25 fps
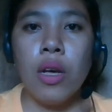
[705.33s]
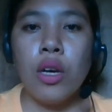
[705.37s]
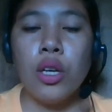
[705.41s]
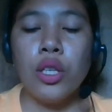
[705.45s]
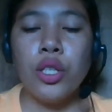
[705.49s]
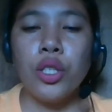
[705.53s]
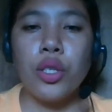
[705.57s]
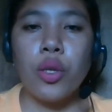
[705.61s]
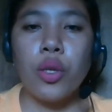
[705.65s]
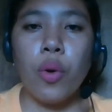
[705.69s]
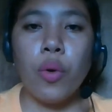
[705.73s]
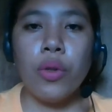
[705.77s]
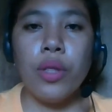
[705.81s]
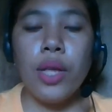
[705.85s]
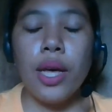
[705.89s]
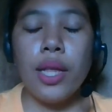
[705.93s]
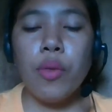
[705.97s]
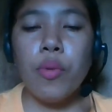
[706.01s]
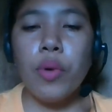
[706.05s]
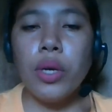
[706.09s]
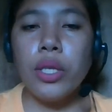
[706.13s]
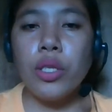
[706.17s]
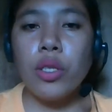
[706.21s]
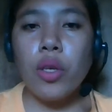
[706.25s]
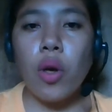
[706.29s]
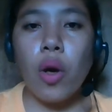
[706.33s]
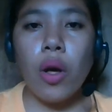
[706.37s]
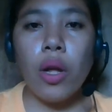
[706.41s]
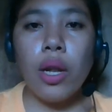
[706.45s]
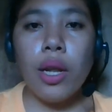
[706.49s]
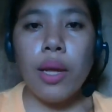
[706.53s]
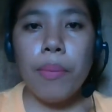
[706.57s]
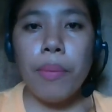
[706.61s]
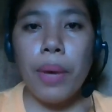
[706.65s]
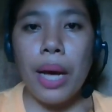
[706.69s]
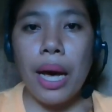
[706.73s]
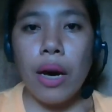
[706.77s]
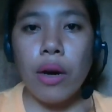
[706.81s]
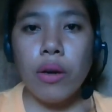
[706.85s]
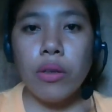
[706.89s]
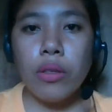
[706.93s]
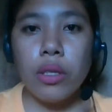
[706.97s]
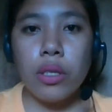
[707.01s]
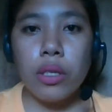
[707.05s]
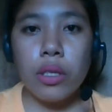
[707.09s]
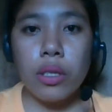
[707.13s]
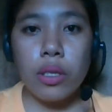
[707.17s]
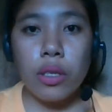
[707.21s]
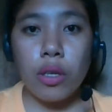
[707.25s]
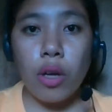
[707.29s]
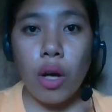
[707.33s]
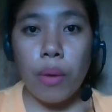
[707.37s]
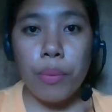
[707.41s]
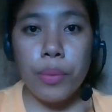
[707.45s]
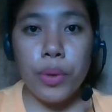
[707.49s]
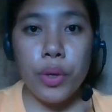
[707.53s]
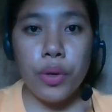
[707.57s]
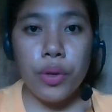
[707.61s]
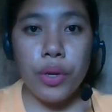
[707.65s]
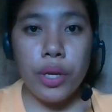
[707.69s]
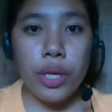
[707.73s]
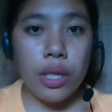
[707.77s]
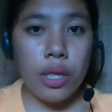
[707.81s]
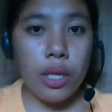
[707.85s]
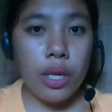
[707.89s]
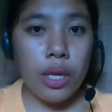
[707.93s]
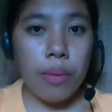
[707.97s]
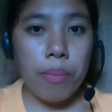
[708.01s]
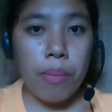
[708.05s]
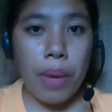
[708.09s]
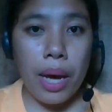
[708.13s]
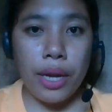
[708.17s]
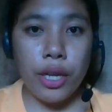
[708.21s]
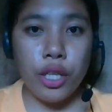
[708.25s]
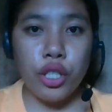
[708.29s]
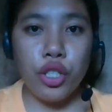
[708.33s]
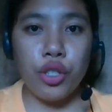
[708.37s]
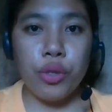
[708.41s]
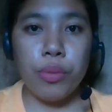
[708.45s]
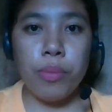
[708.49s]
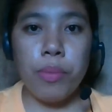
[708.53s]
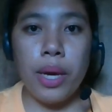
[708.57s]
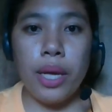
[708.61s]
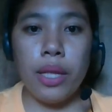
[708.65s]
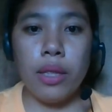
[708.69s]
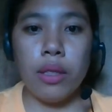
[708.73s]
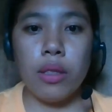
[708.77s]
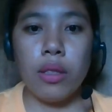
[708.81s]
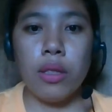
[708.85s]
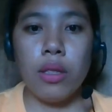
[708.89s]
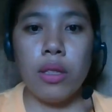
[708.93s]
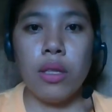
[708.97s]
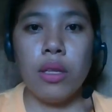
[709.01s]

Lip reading: So that was all about community management.